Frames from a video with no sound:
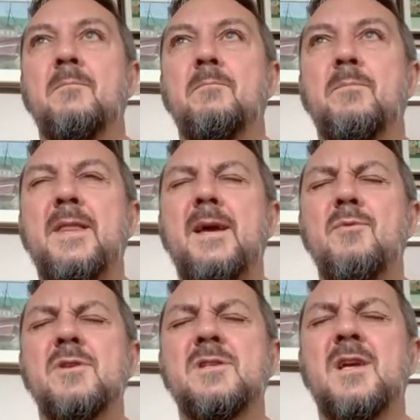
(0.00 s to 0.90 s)
But that
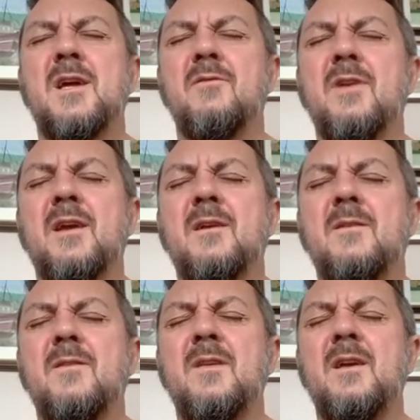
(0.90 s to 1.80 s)
was kind of like
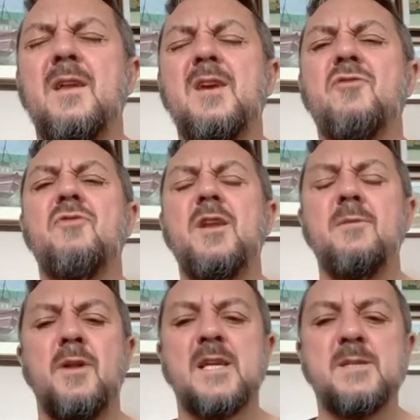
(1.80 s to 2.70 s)
an
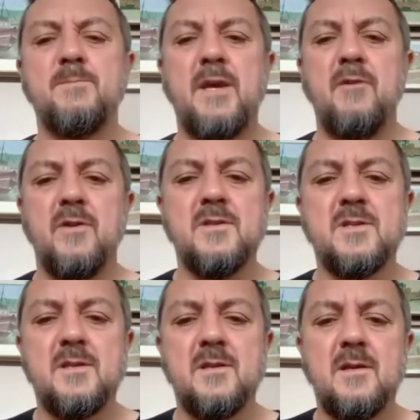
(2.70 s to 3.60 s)
incredible experience.
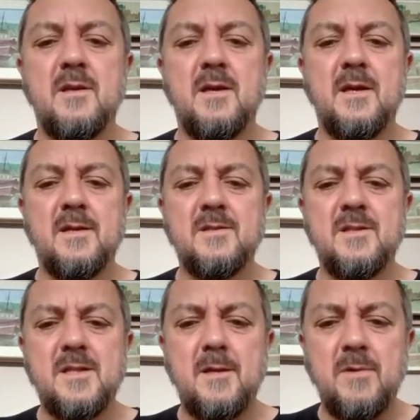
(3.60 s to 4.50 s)

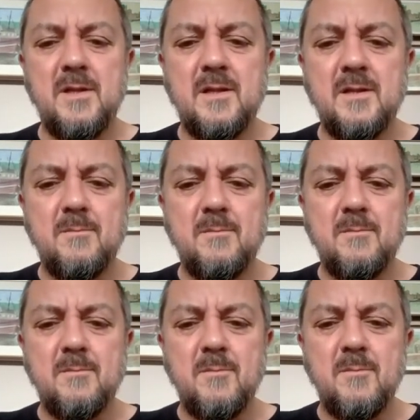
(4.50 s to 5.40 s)
Somebody
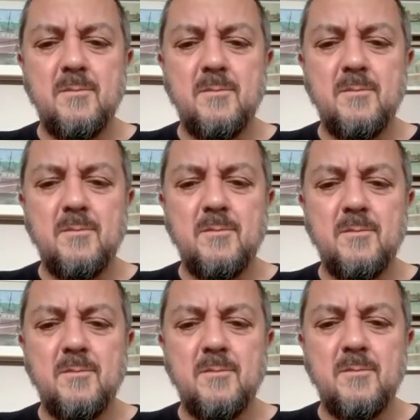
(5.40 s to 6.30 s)
just sent me a message
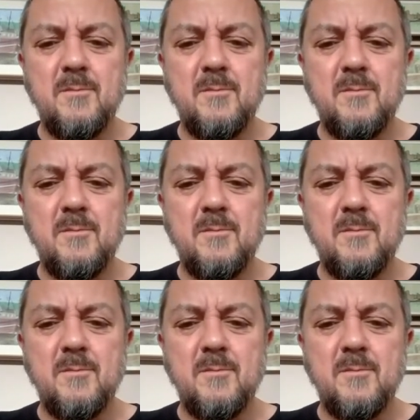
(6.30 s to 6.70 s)
then. Just 1 second.